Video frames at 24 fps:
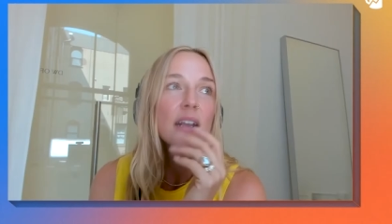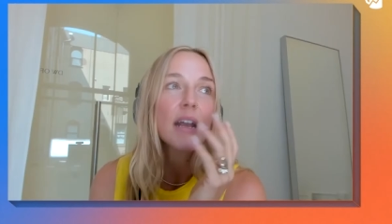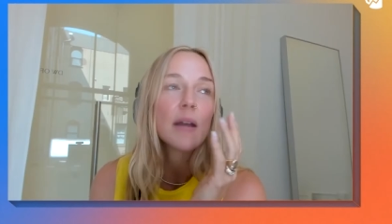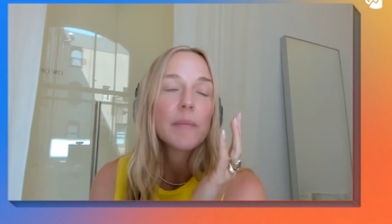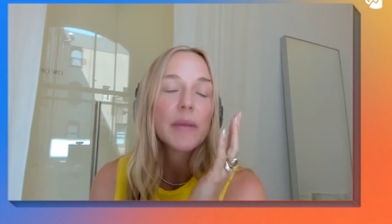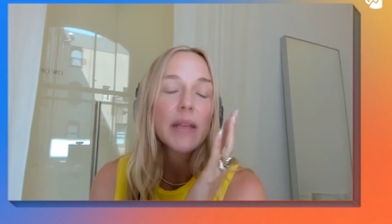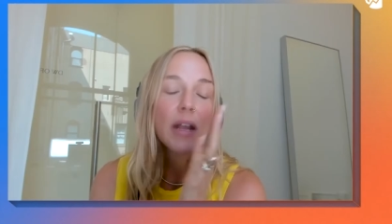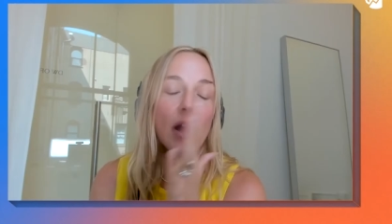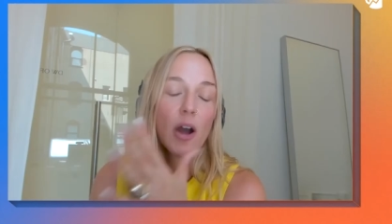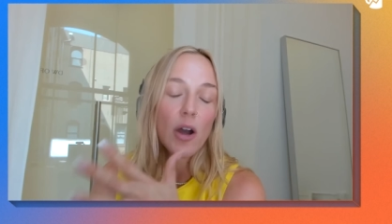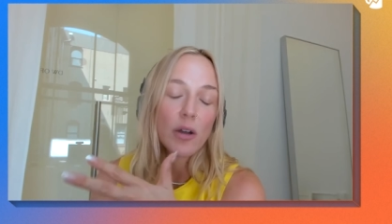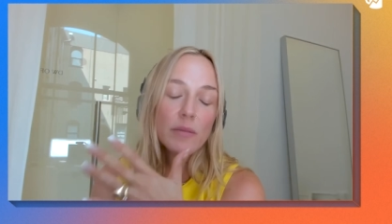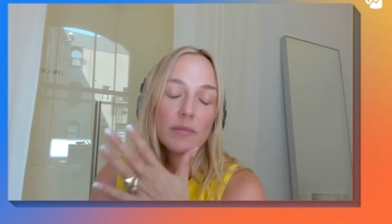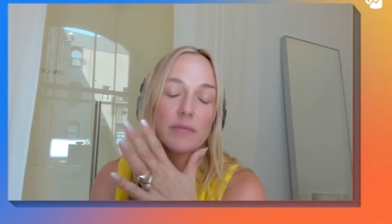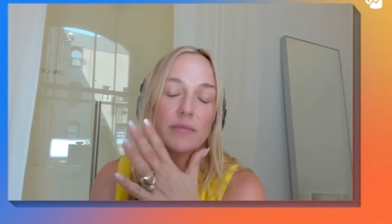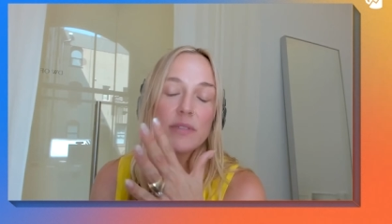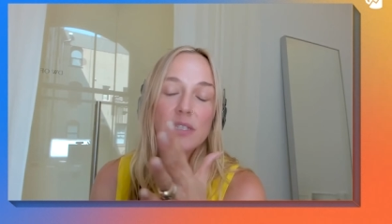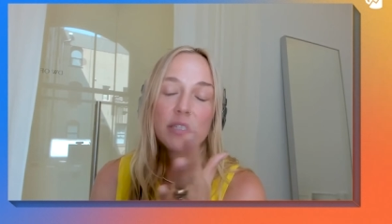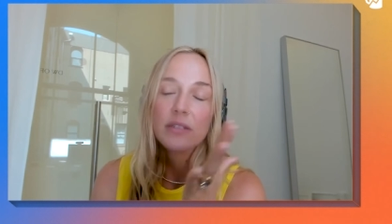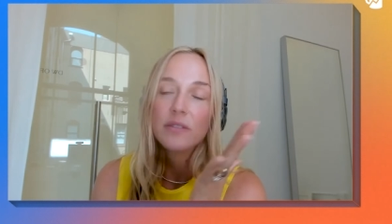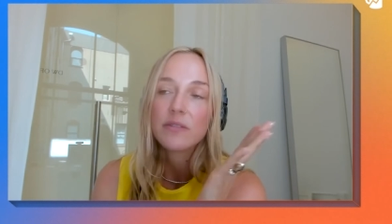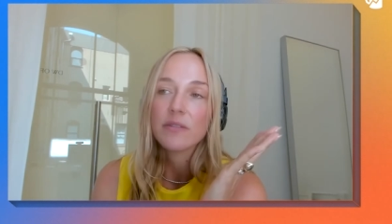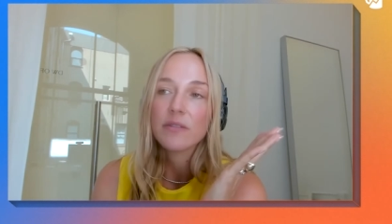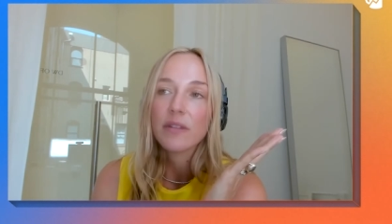coming home
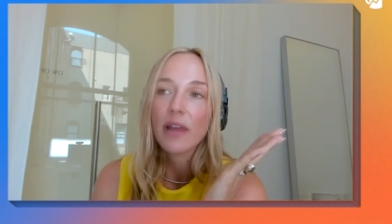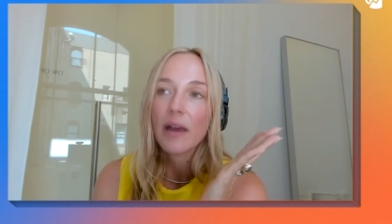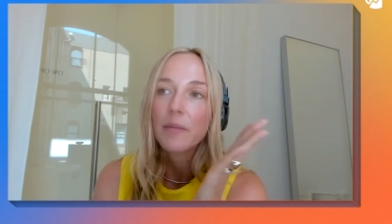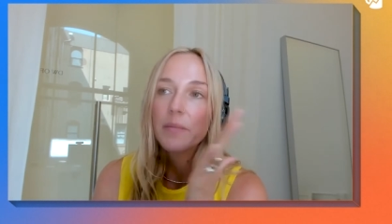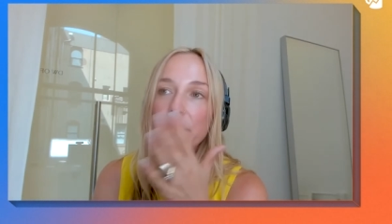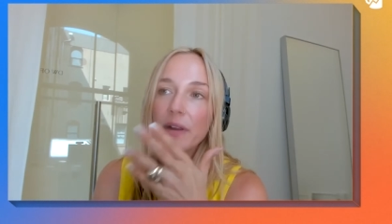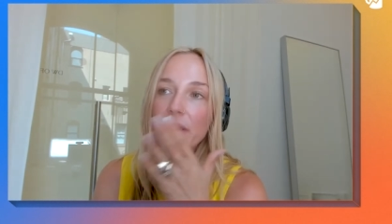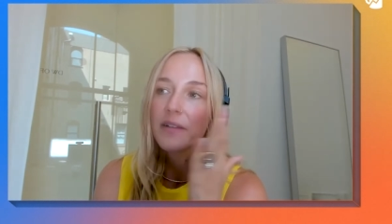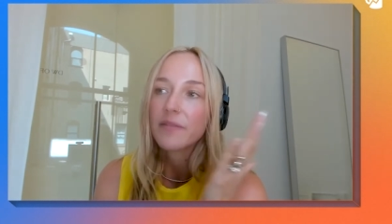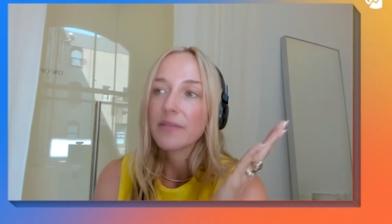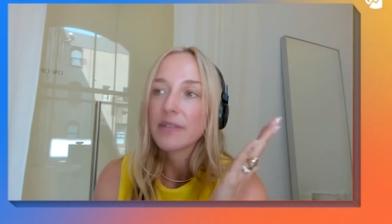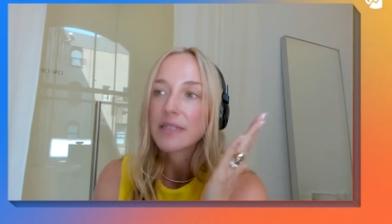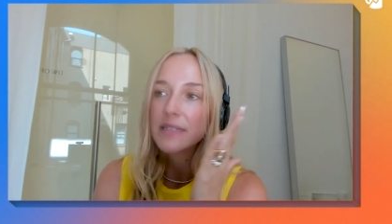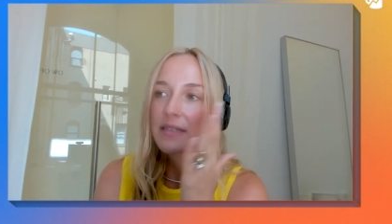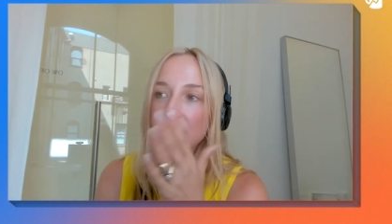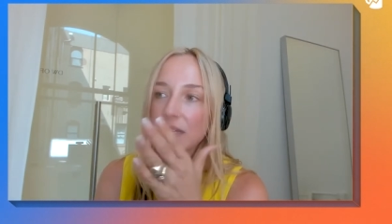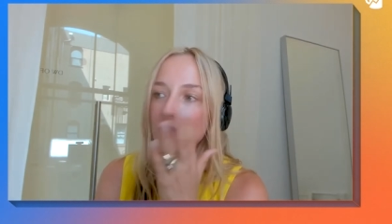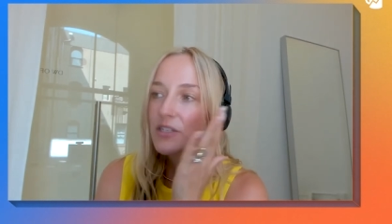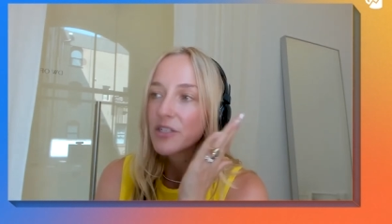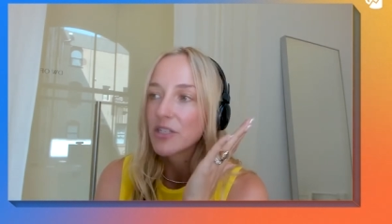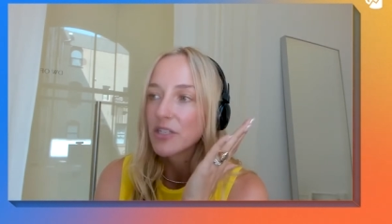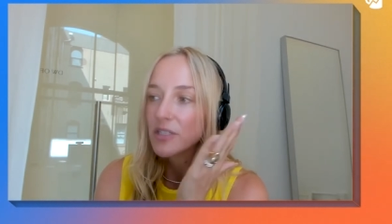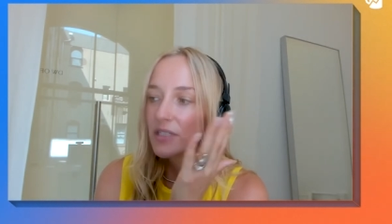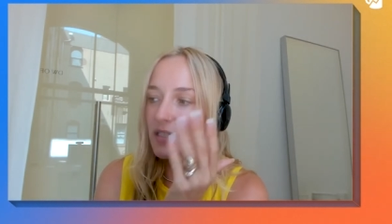to that breakfast,
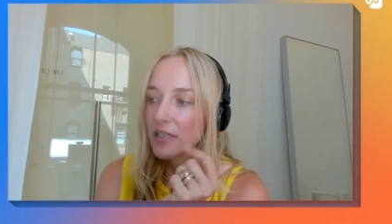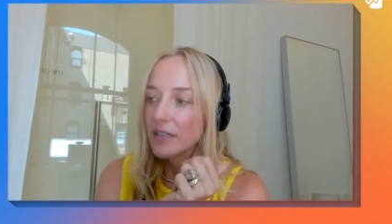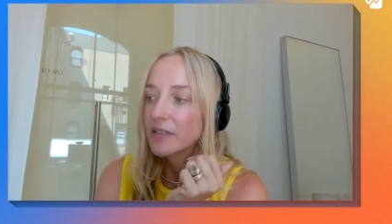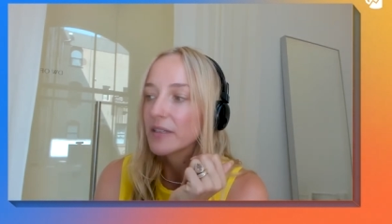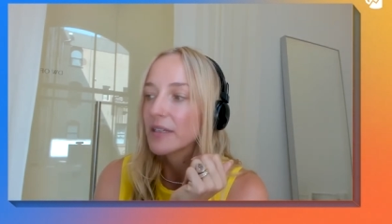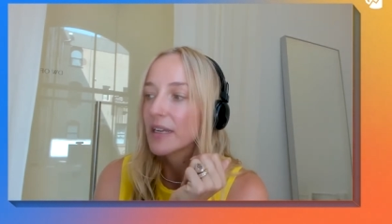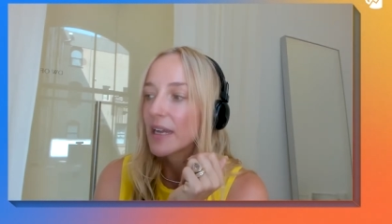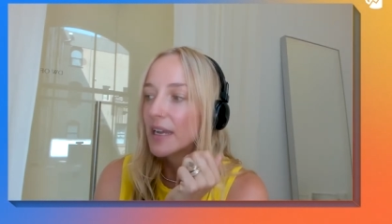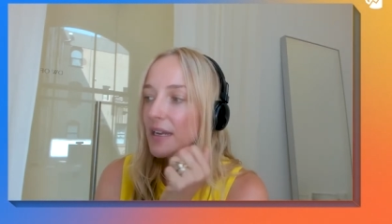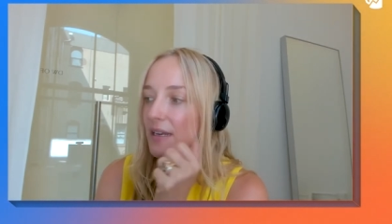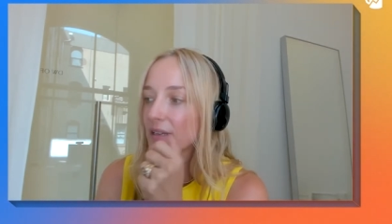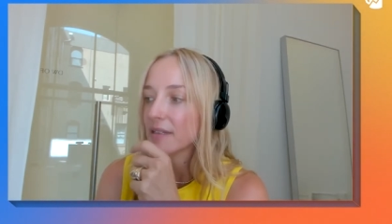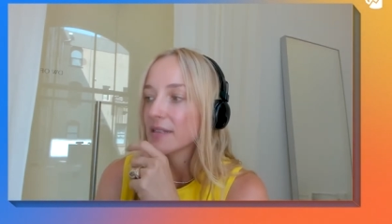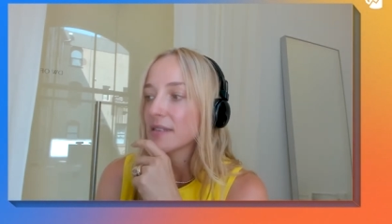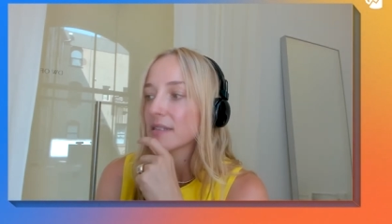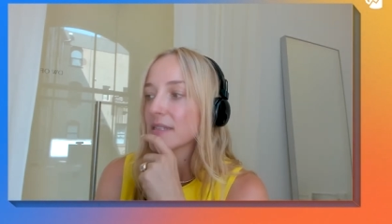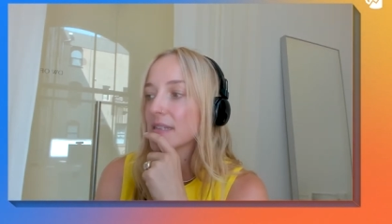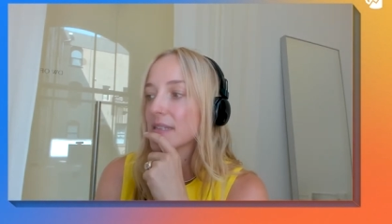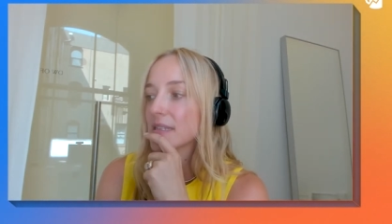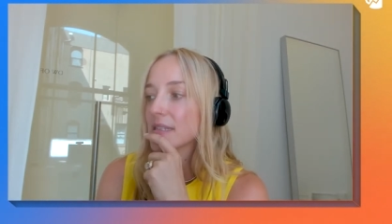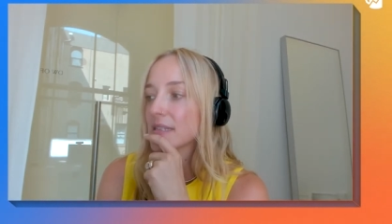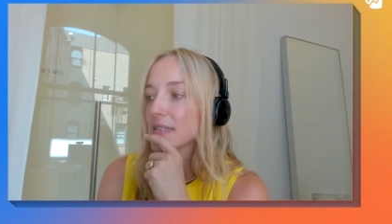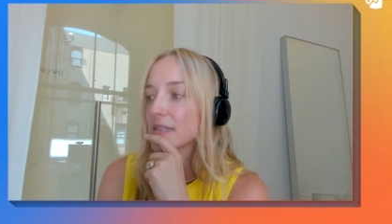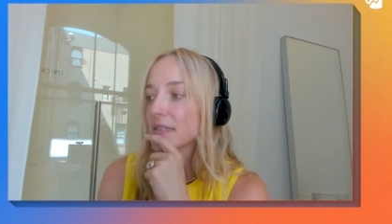lunch, and dinner cadence
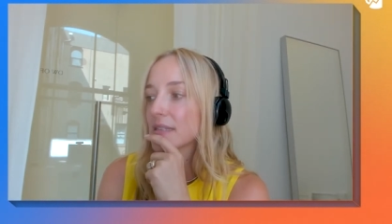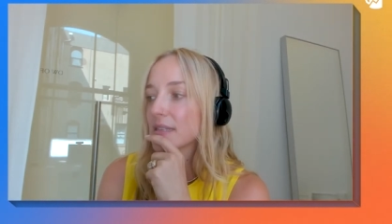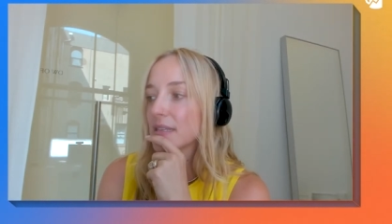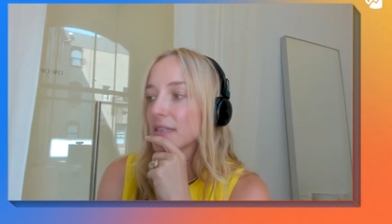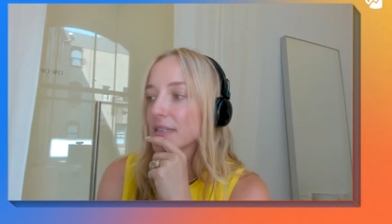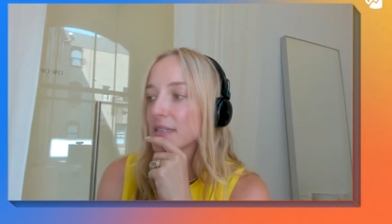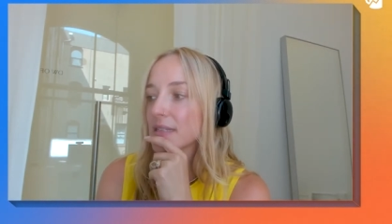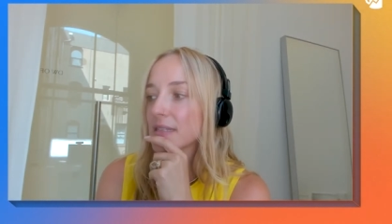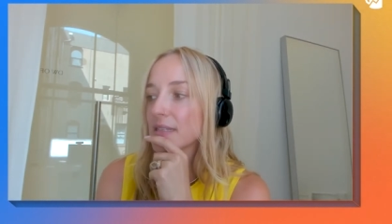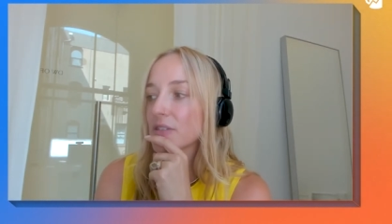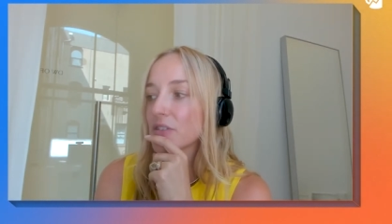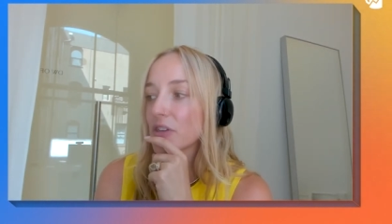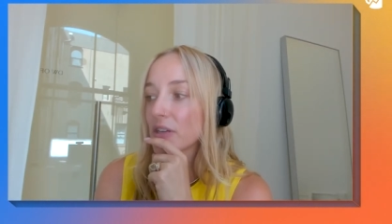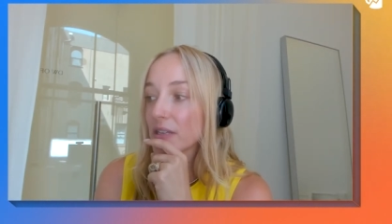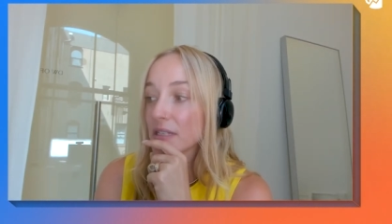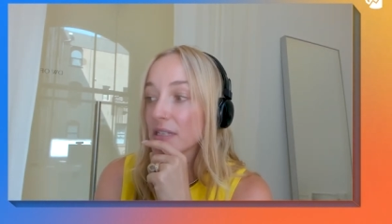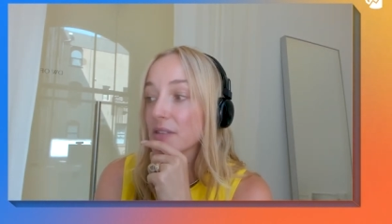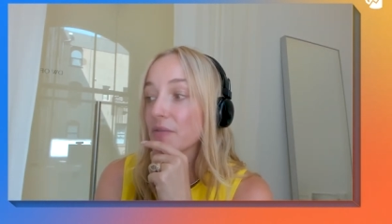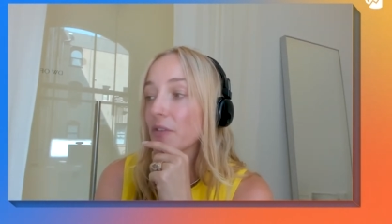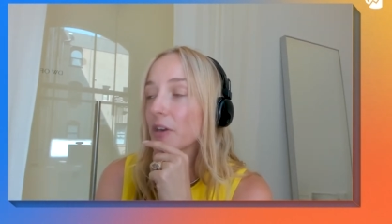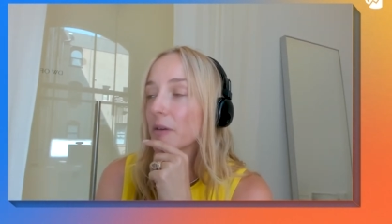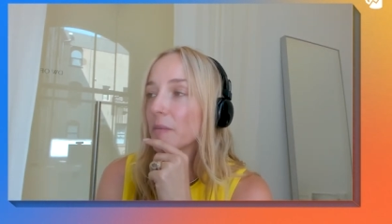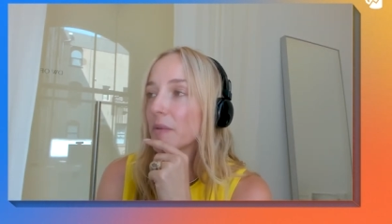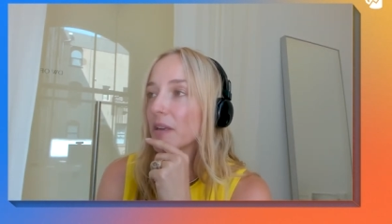is is
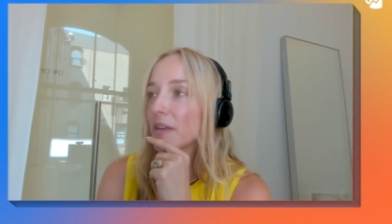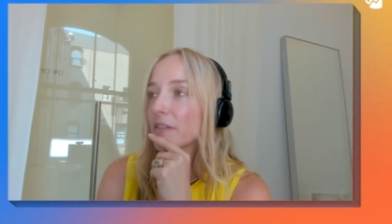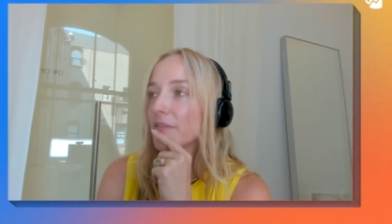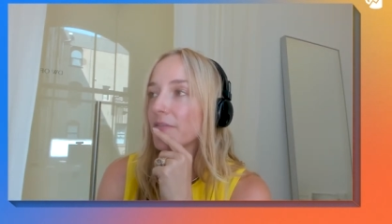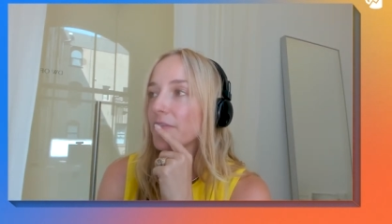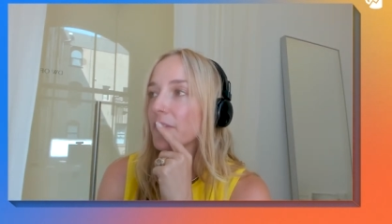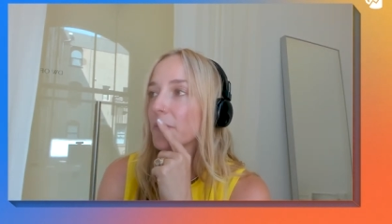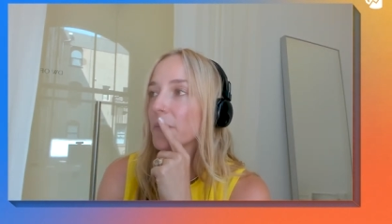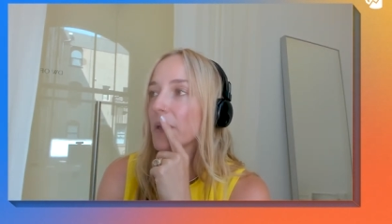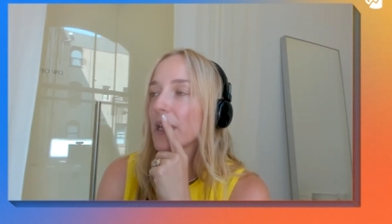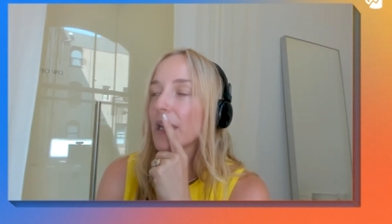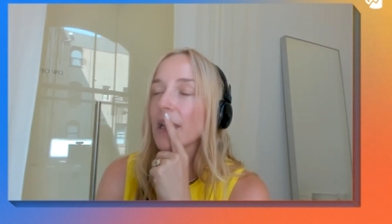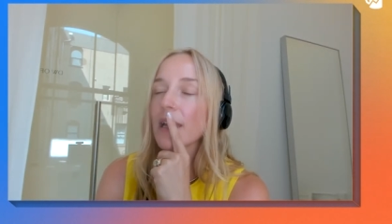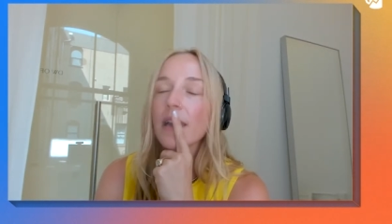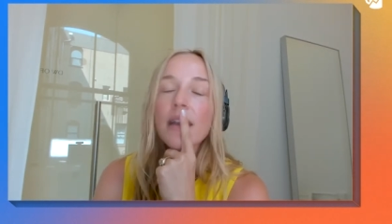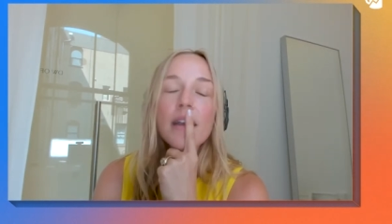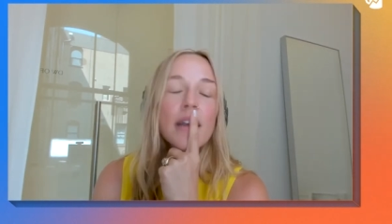transformative for me.